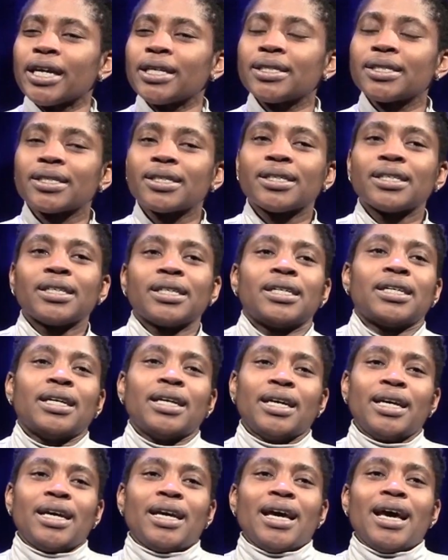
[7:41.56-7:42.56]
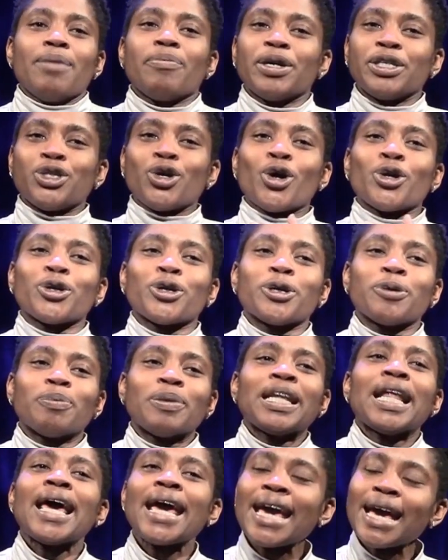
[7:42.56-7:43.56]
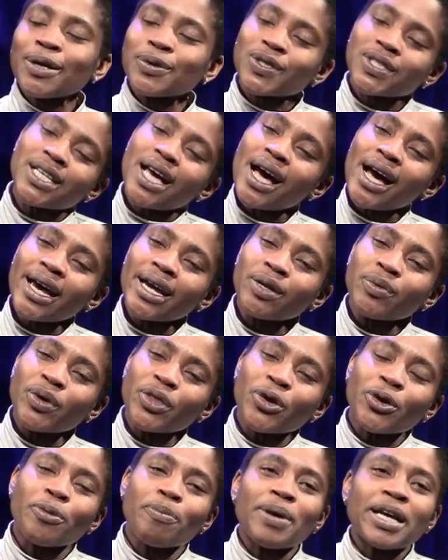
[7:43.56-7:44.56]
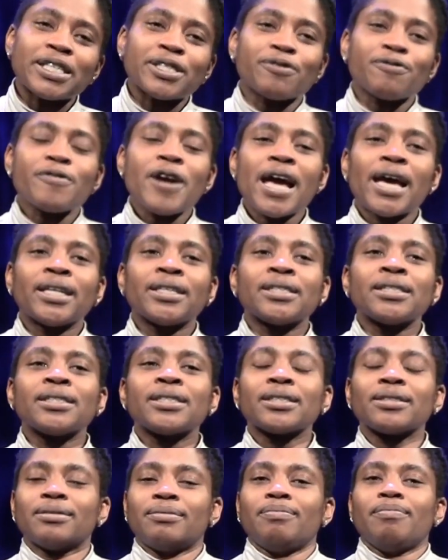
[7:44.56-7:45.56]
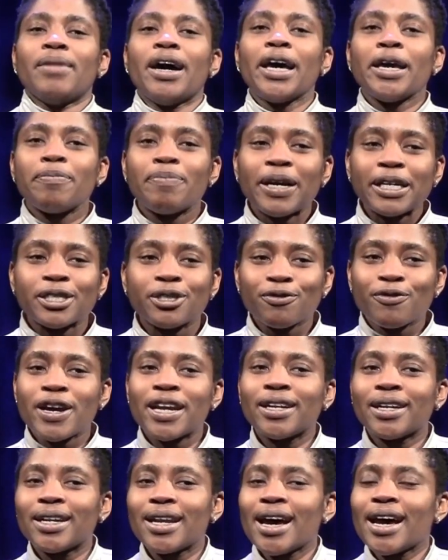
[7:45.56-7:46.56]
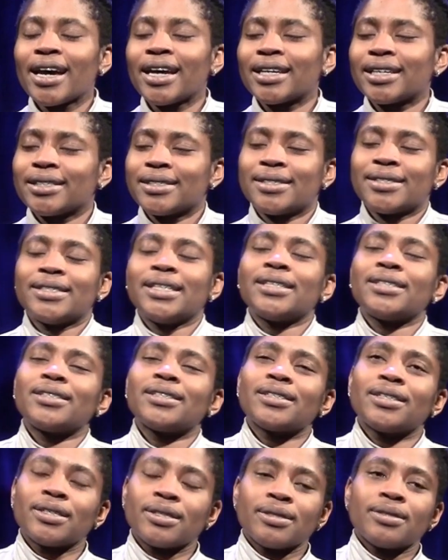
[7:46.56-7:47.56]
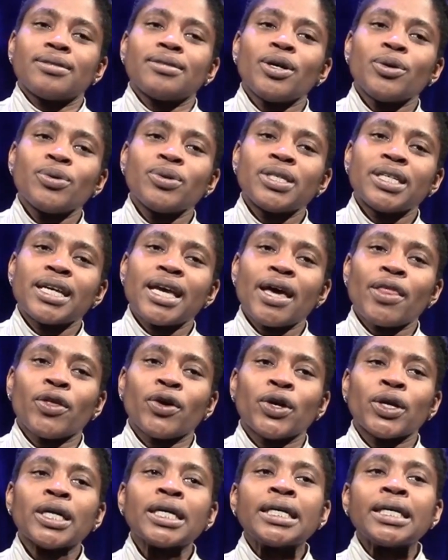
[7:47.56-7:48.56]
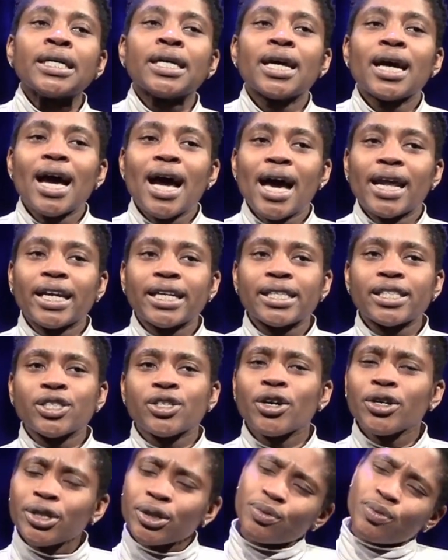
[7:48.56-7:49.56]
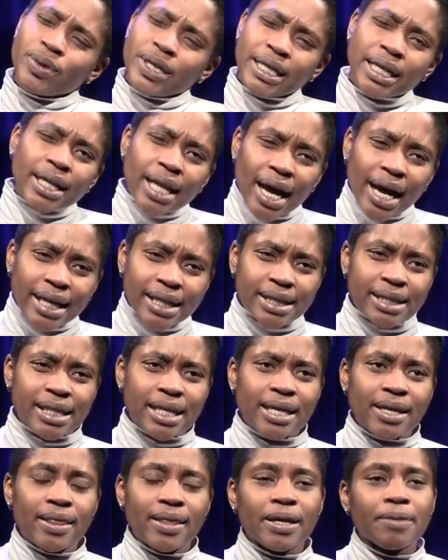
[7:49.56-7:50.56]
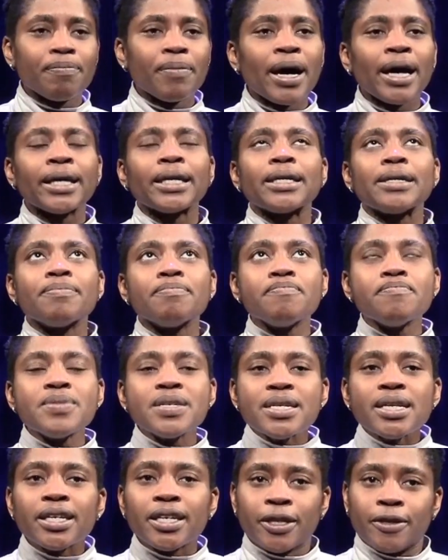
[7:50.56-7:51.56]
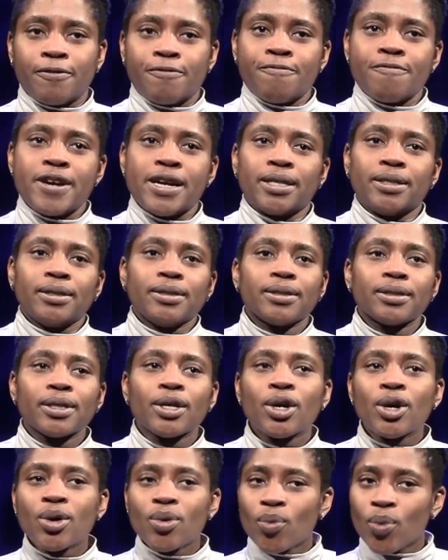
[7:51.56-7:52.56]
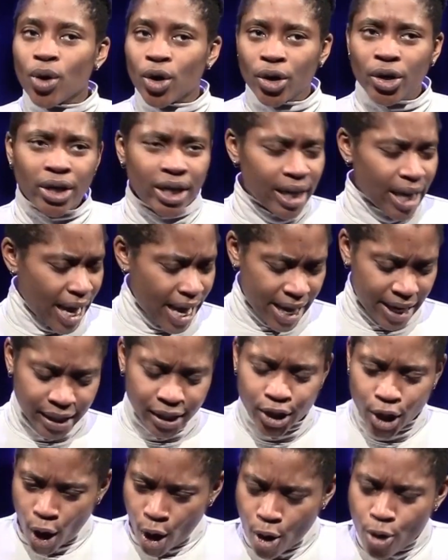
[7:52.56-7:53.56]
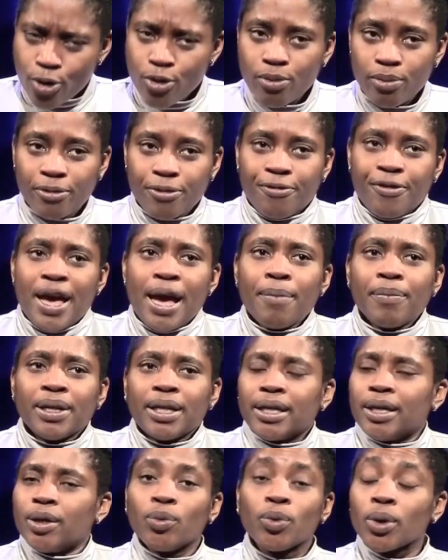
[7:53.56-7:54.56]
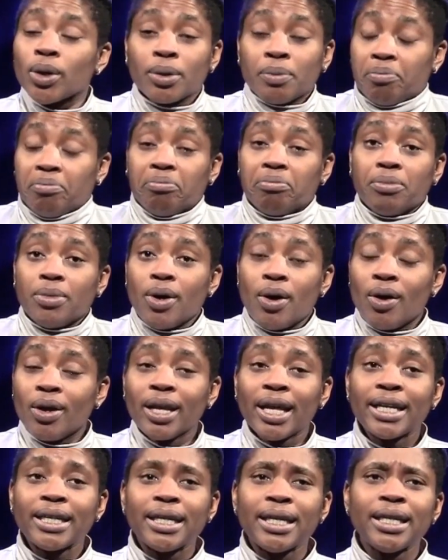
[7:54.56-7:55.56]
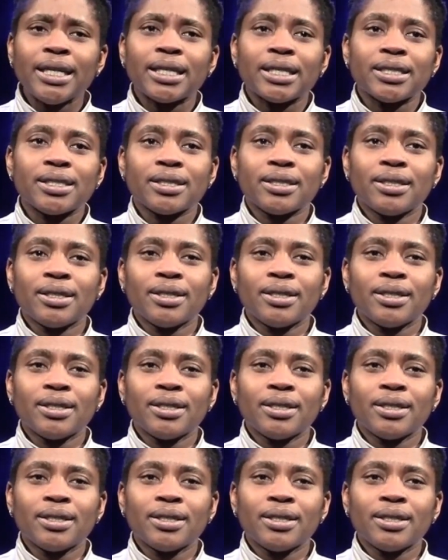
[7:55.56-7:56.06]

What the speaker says: hit, and my daughter could play outside with her best friend. My best friend and I could sit and sew together, and I started realizing that my immediate friends, work and home family, were all I needed.